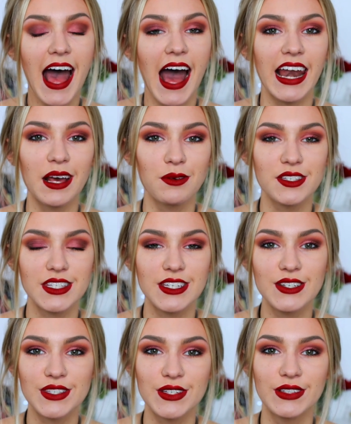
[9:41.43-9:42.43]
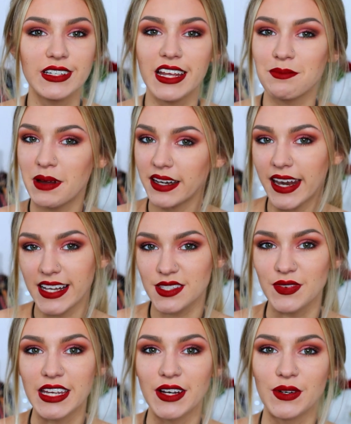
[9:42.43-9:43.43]
and I will see you soon in my
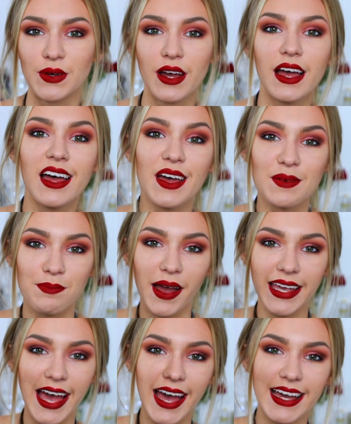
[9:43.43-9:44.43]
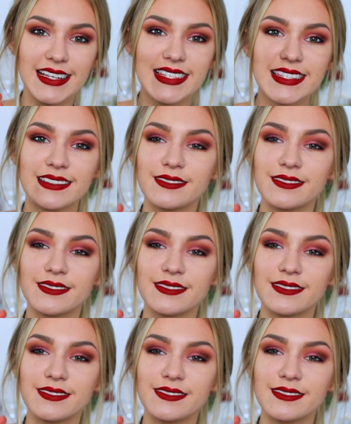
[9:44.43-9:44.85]
next video. Bye